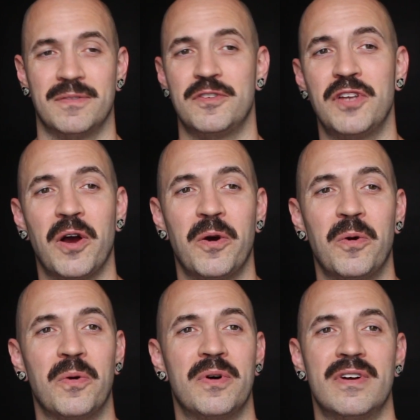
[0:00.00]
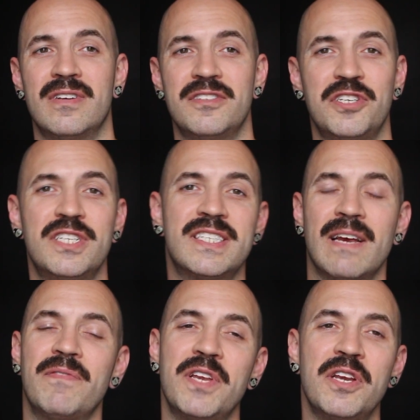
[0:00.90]
So she's
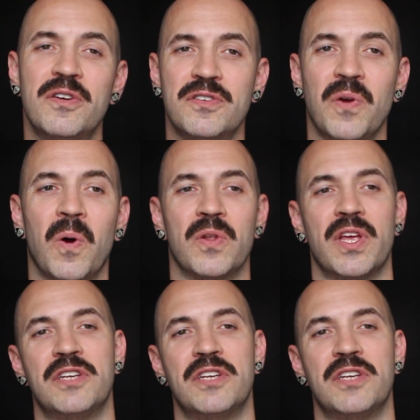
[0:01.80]
70 years old,